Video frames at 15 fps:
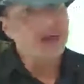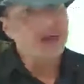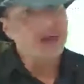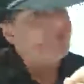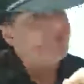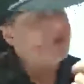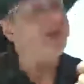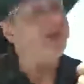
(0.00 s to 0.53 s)
and
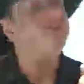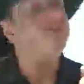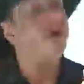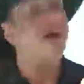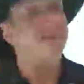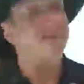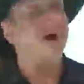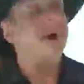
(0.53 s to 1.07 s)
feed
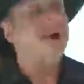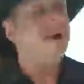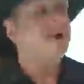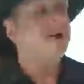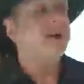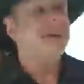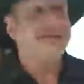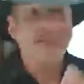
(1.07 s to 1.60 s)
drama?
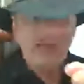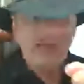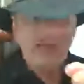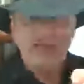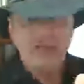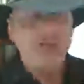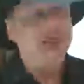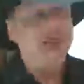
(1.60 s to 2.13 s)
Stop it.